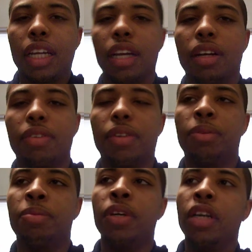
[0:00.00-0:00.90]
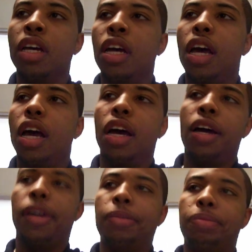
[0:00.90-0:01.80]
care of them.
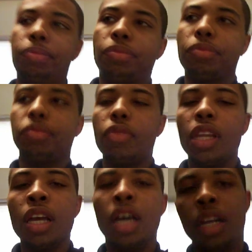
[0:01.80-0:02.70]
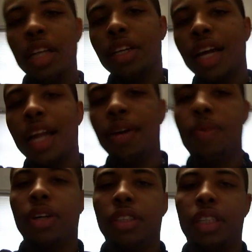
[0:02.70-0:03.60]
Um, another guy that
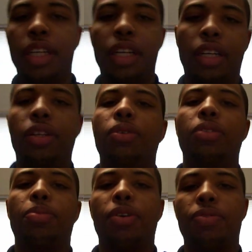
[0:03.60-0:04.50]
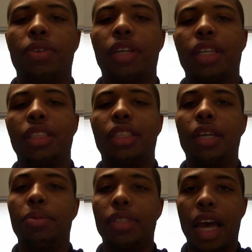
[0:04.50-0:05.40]
works there who is my friend, his
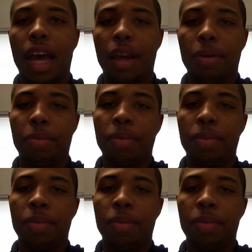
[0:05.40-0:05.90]
name is Adam.